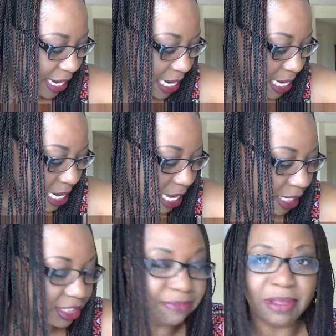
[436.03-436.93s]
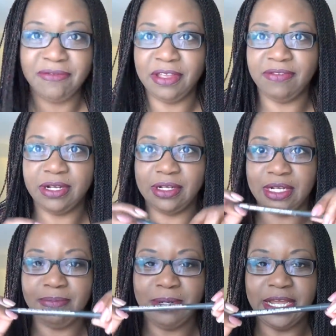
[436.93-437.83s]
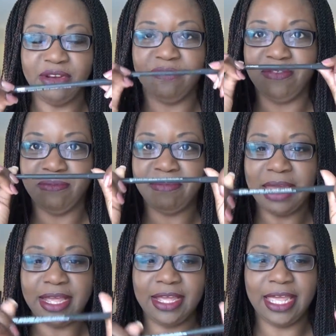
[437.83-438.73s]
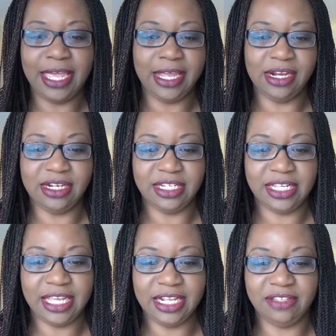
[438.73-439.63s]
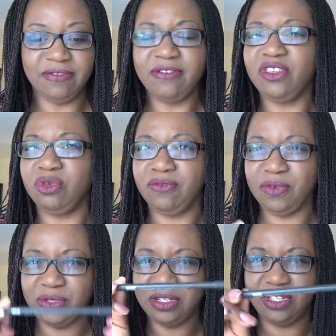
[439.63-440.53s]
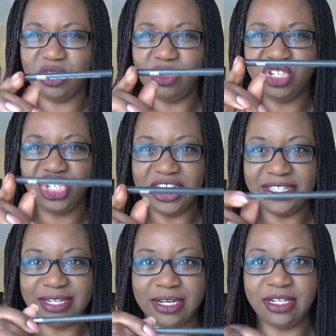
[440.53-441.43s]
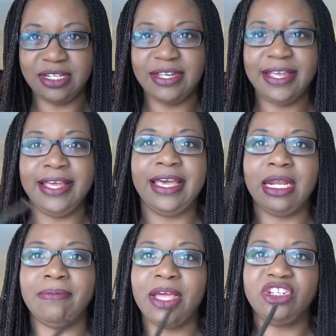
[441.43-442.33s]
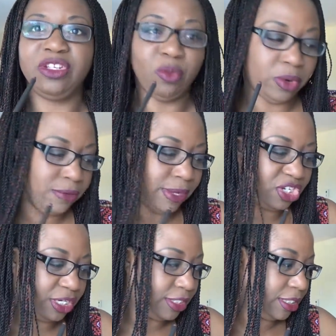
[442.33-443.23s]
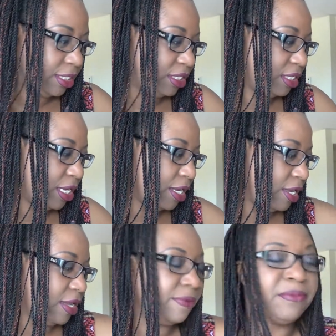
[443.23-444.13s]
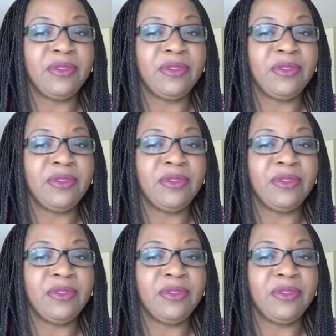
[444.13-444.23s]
Next, my favorite lip liner from MAC, and it's very universal. It's called Chestnut, and I'm actually wearing my Chestnut today